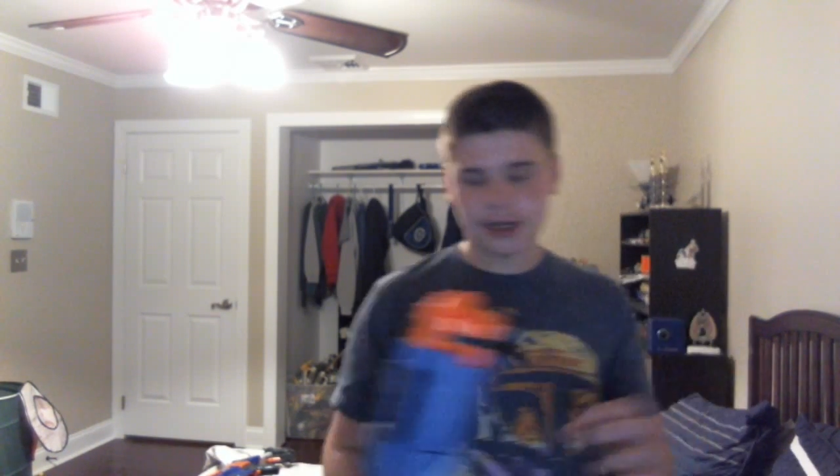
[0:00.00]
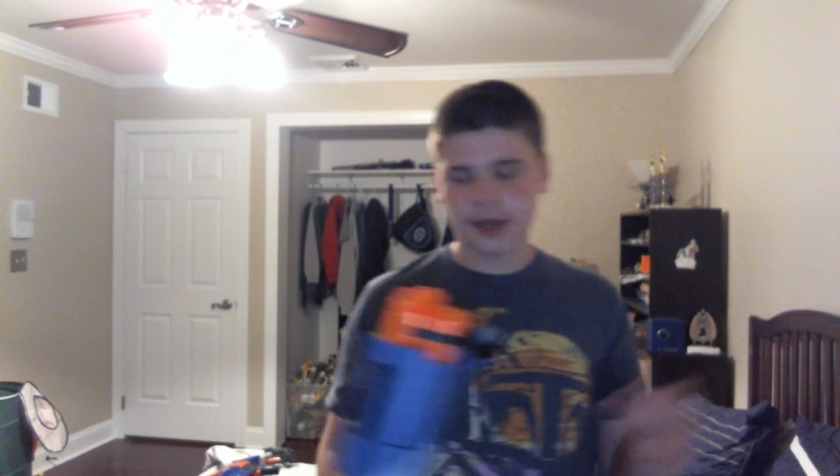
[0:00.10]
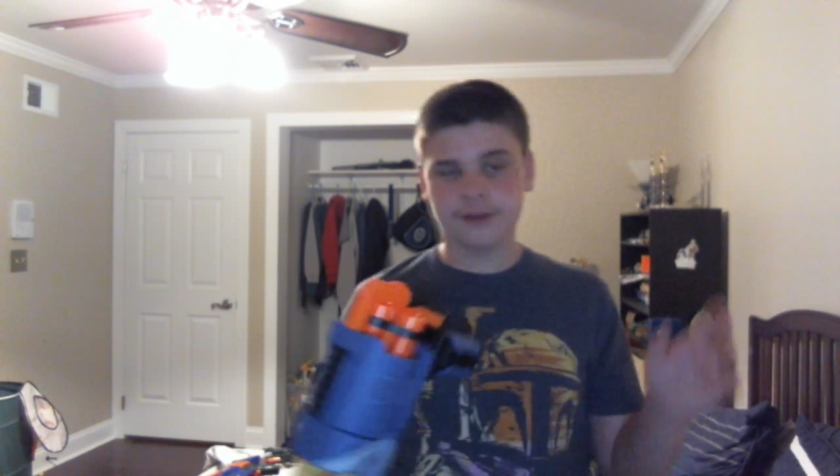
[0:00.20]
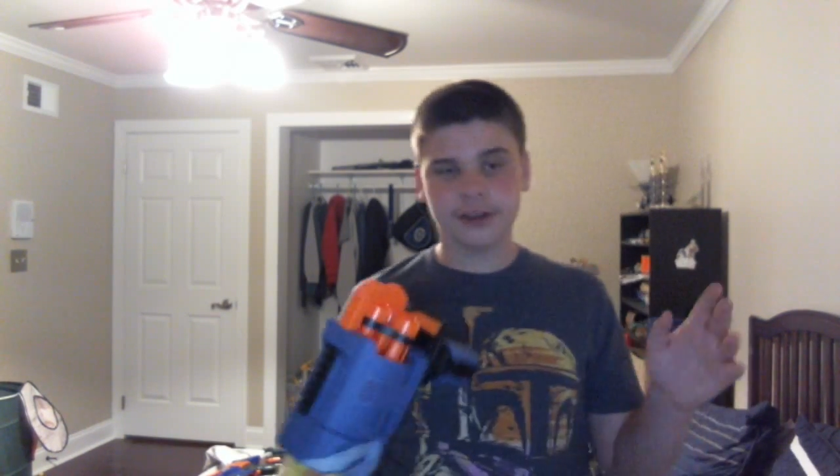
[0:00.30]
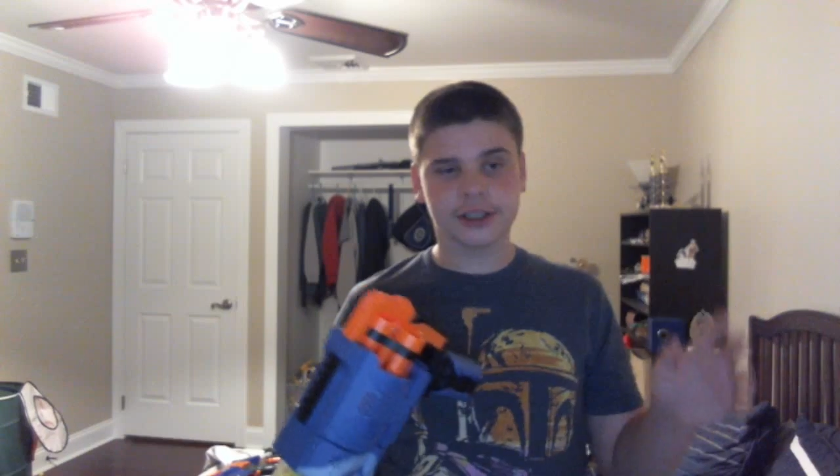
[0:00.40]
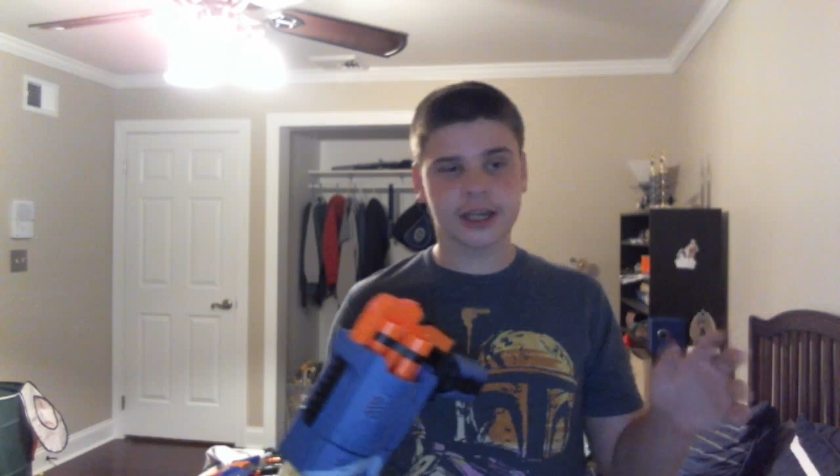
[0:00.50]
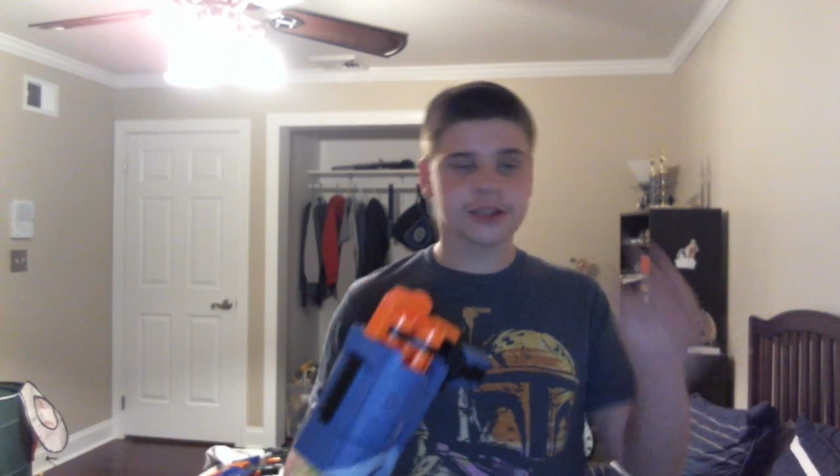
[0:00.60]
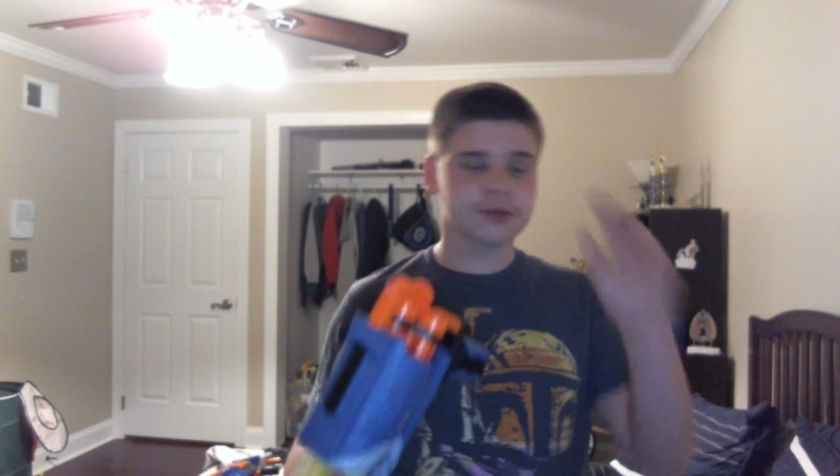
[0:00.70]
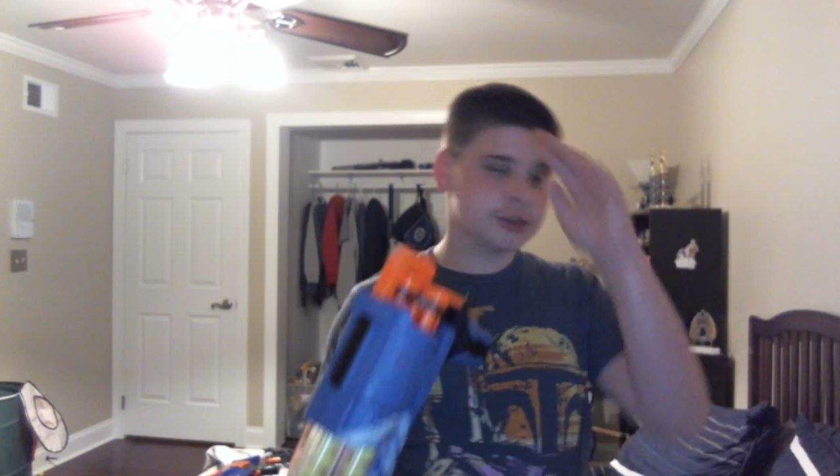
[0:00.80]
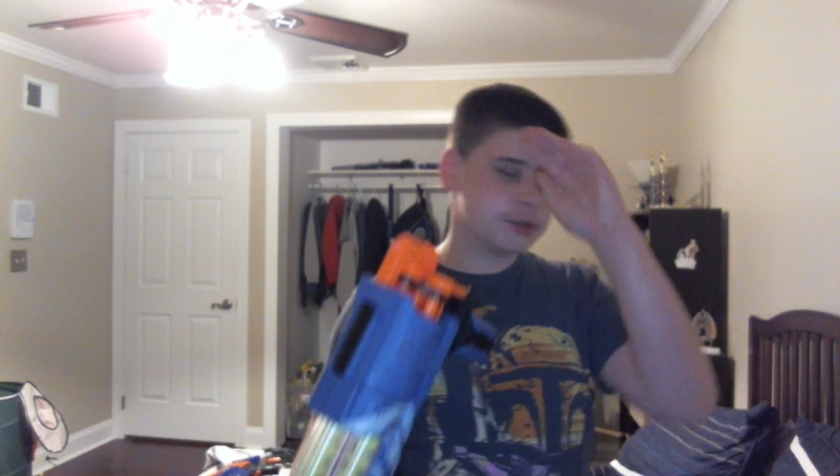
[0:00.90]
not have any
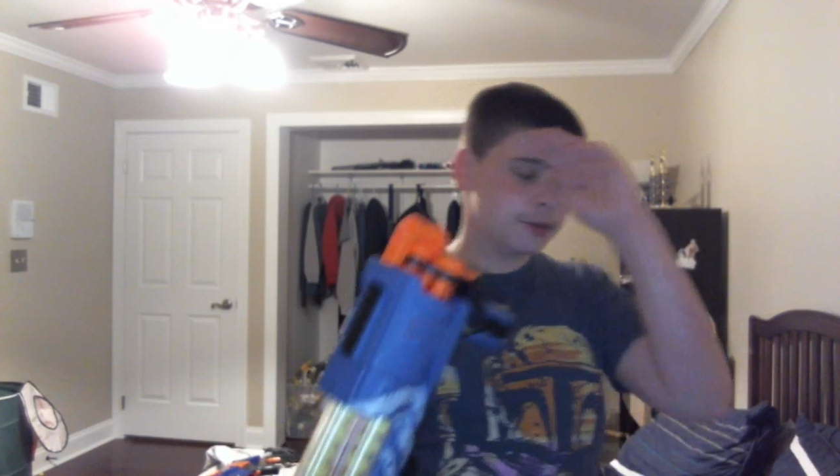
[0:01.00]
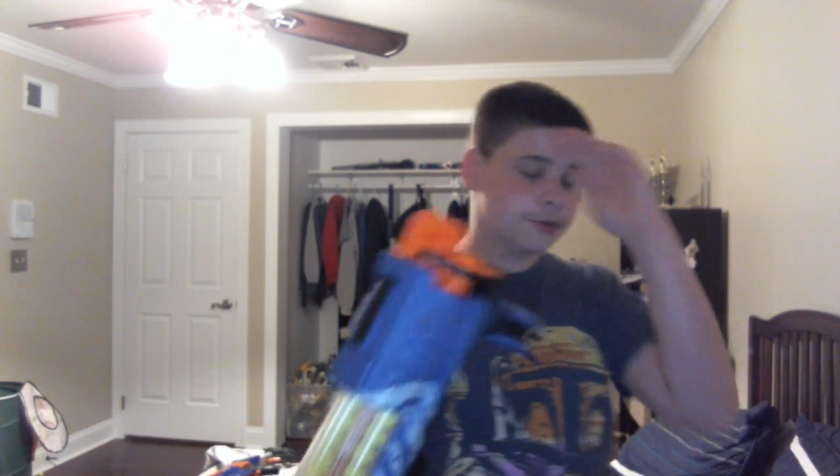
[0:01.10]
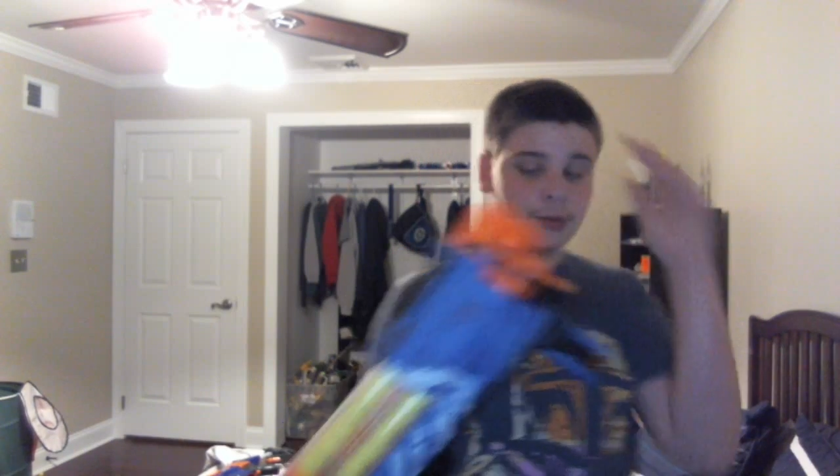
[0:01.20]
attachments, but